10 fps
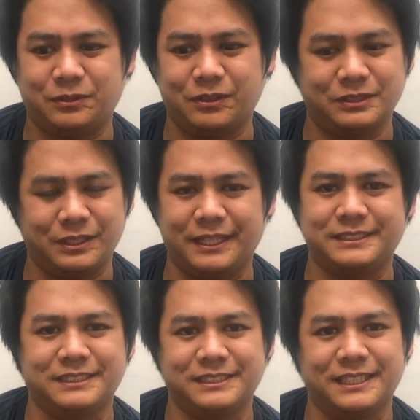So tell us
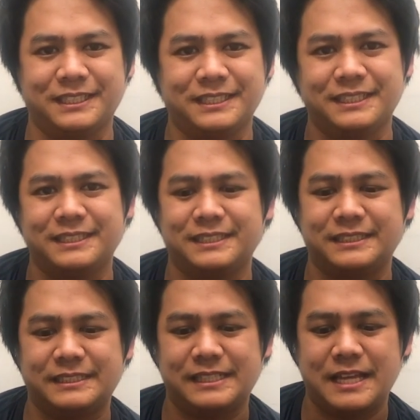your experience. Yeah. How was your
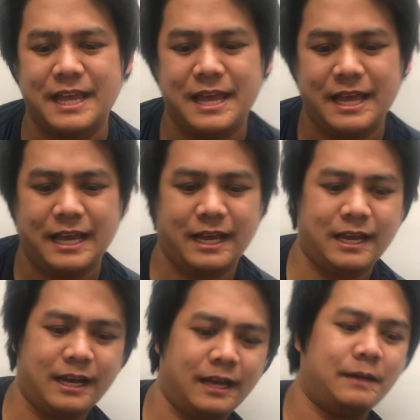experience?
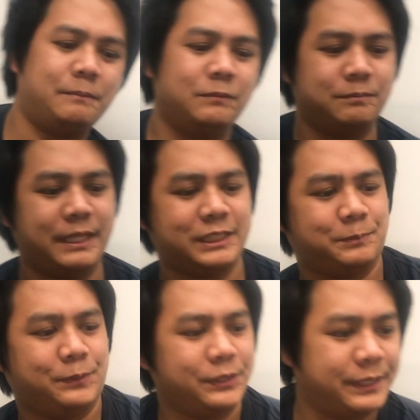My
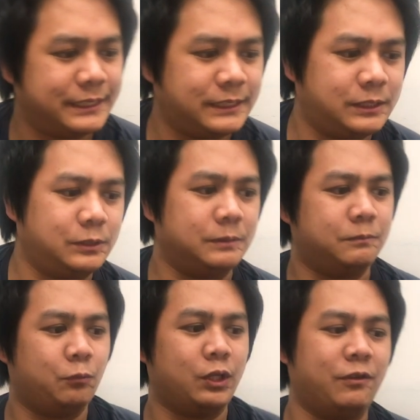experience
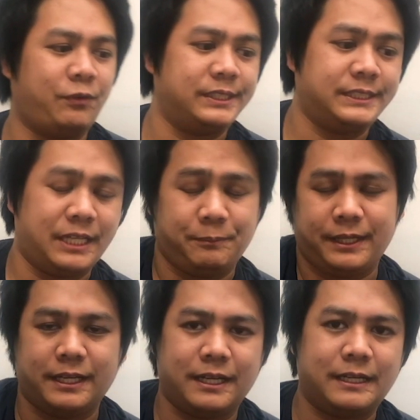when I first came
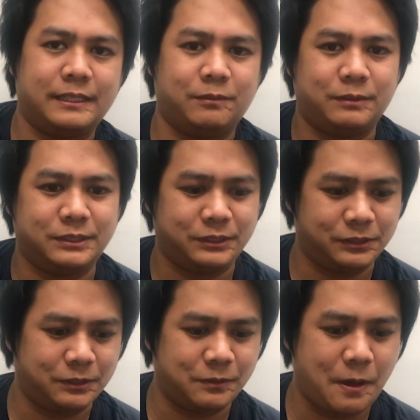here, it was
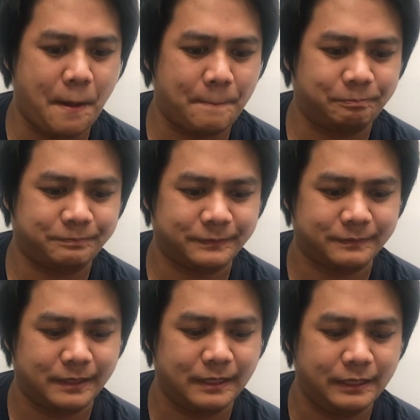so
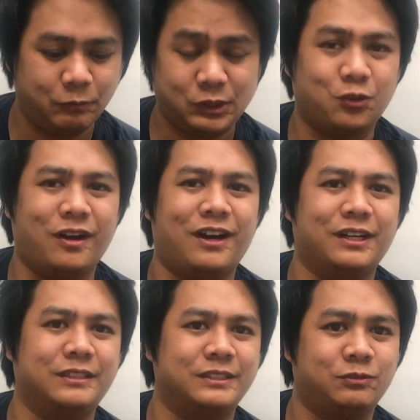
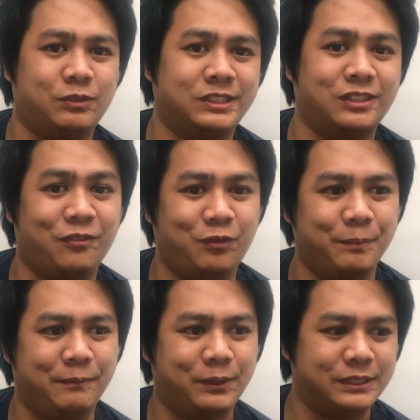hard. It was tough for
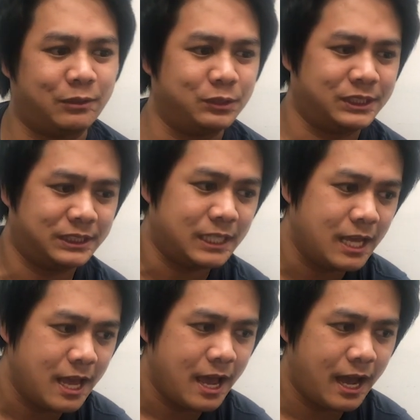me because I was
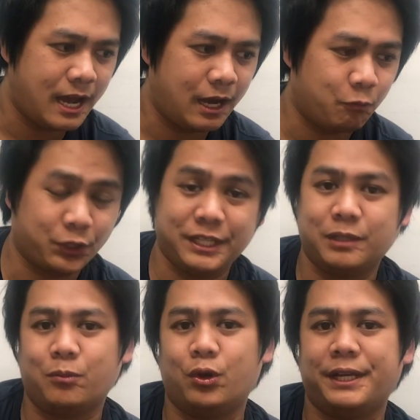working in
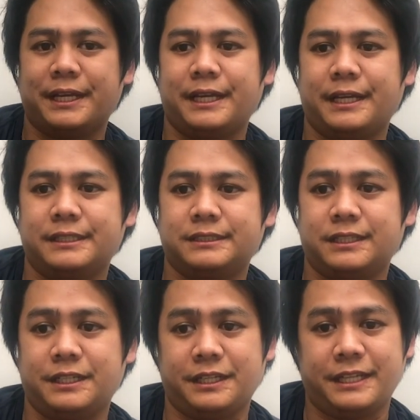the morning and
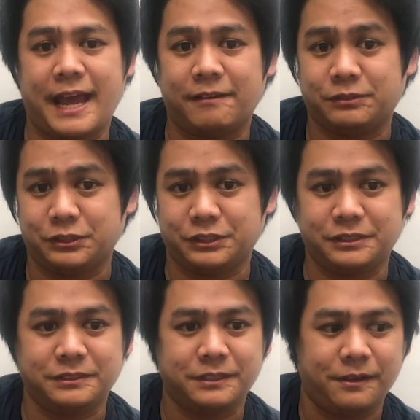studying in the
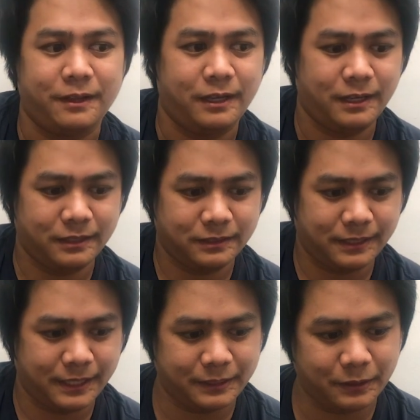afternoon. Mm-hmm. And
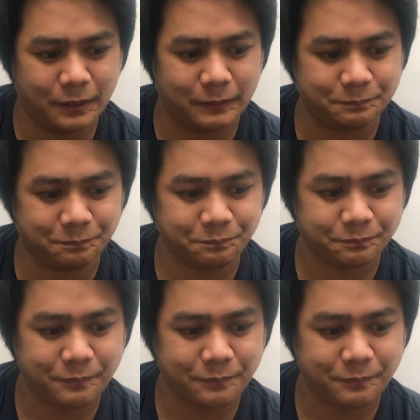then,